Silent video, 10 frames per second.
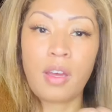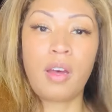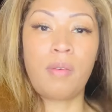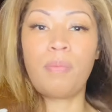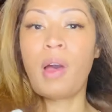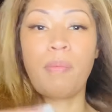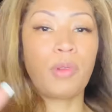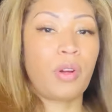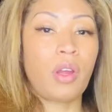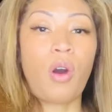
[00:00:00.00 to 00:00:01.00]
I'm
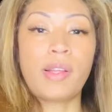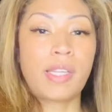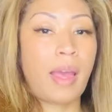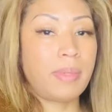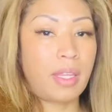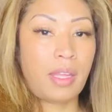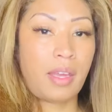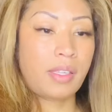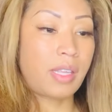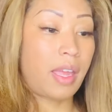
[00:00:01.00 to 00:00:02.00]
learning all types of
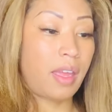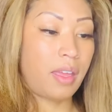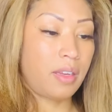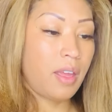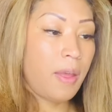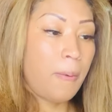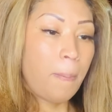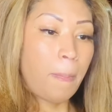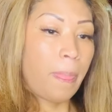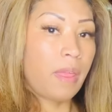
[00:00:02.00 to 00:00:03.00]
things, and,
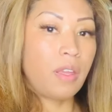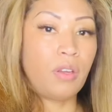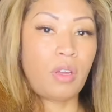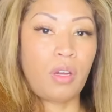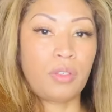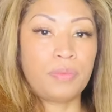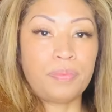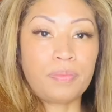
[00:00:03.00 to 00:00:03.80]
you know,